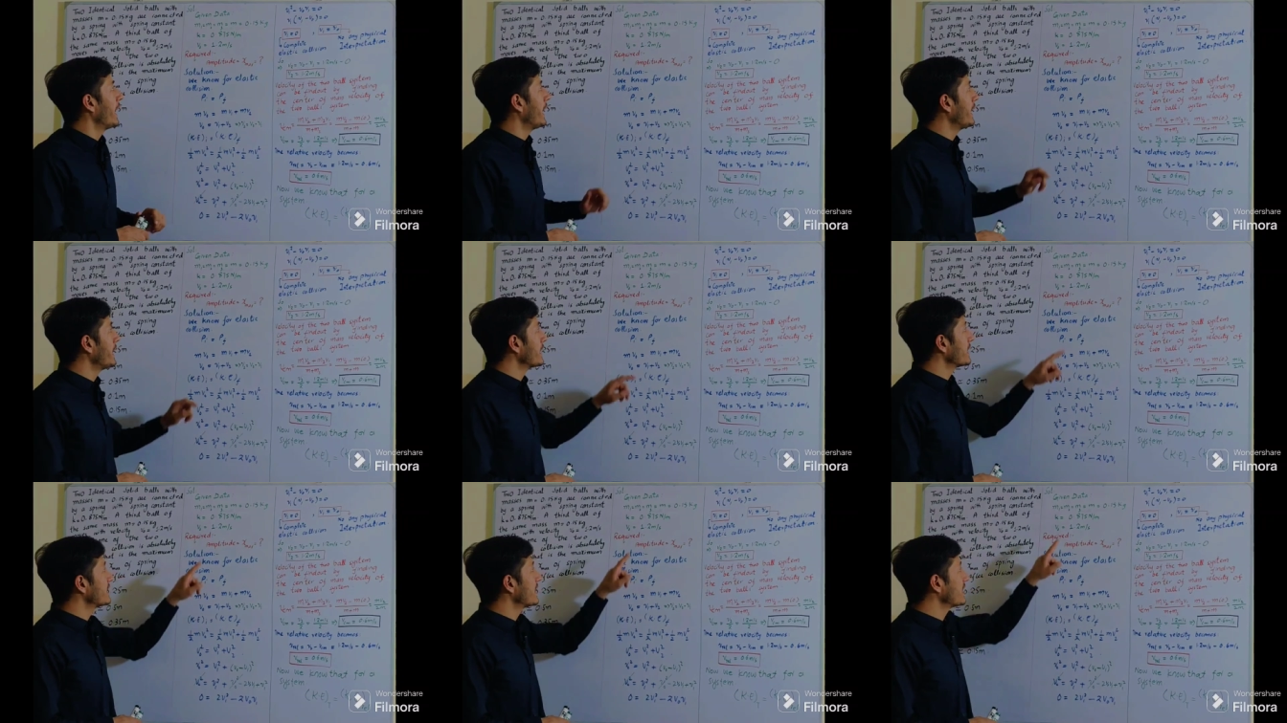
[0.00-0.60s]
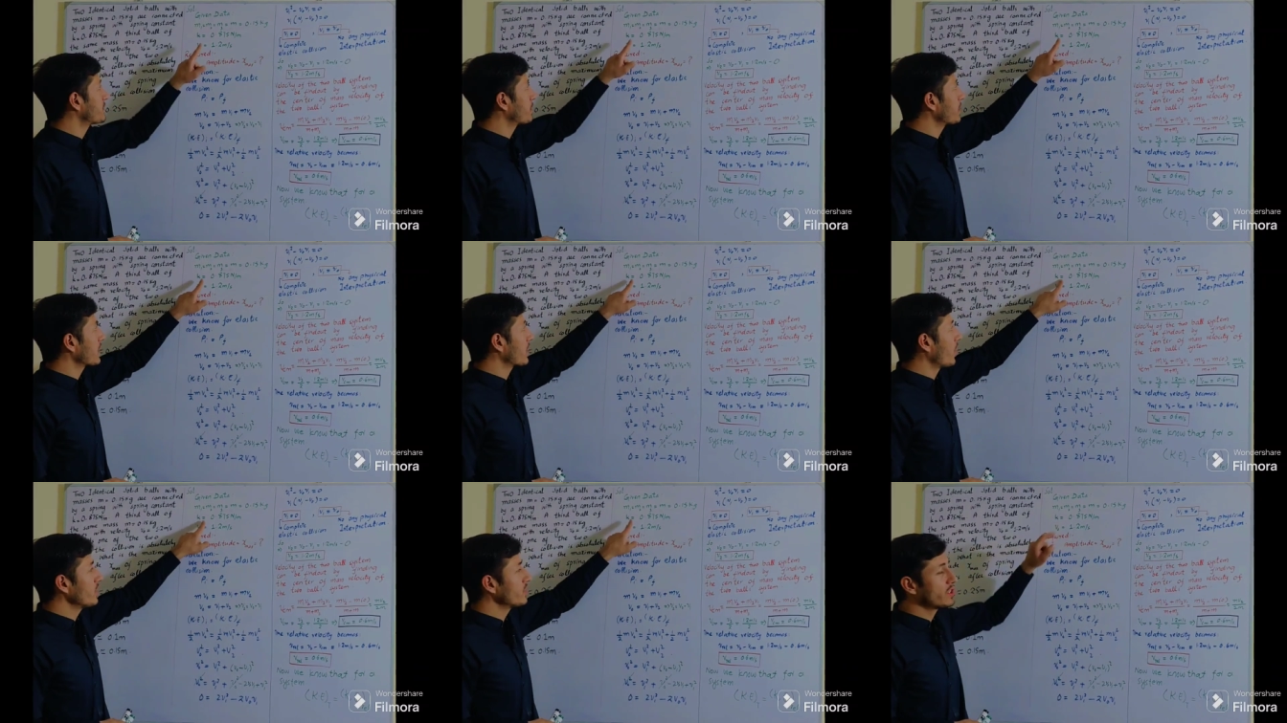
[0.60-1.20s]
and the
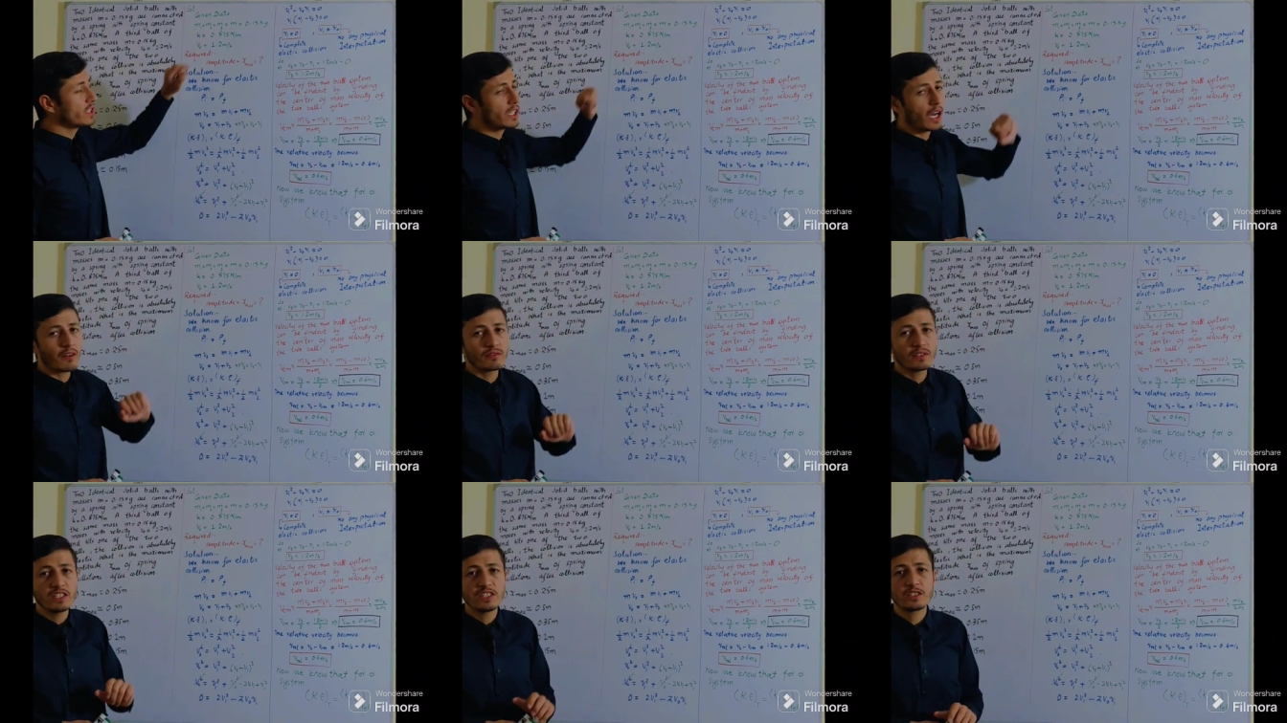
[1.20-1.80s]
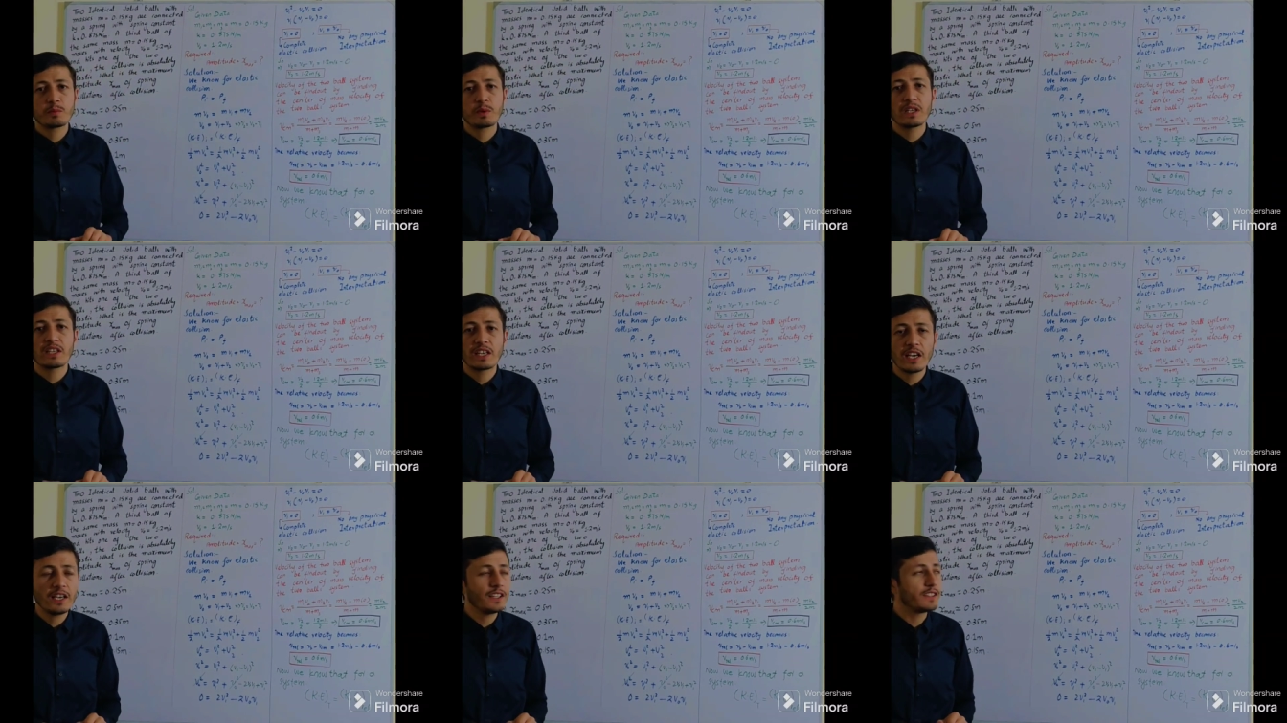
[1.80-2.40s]
spring constant of the spring
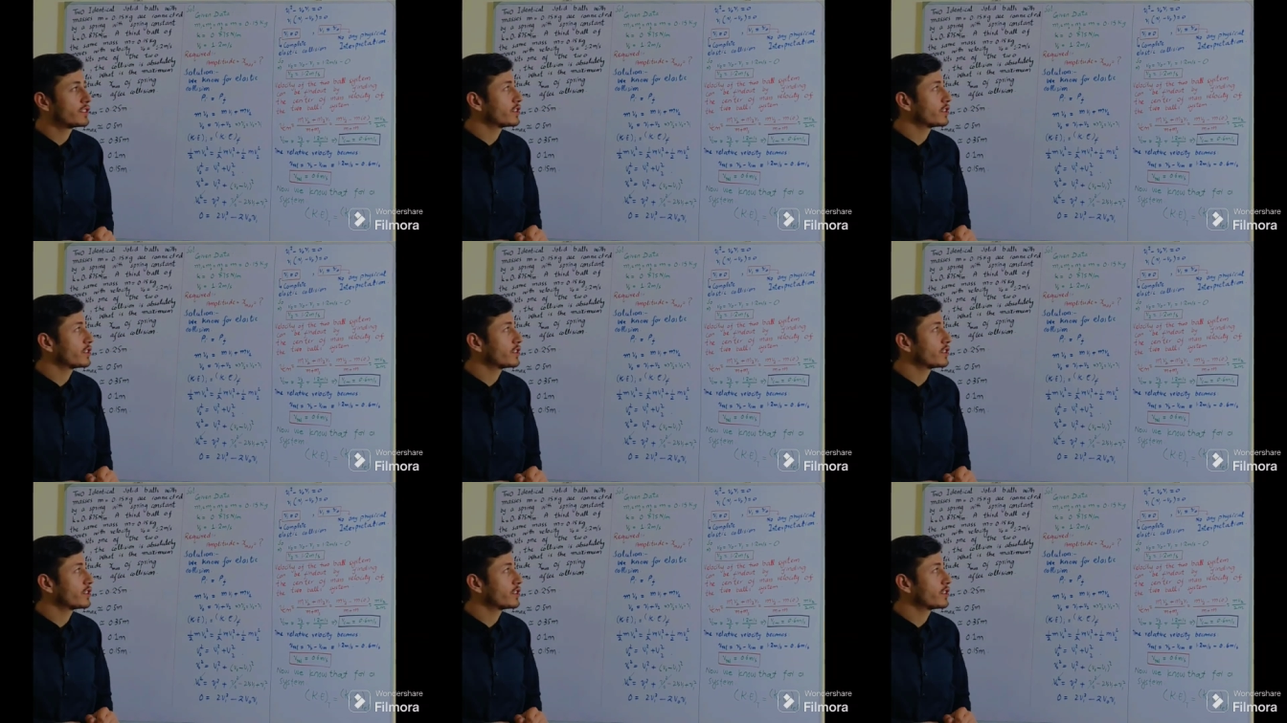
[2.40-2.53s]
k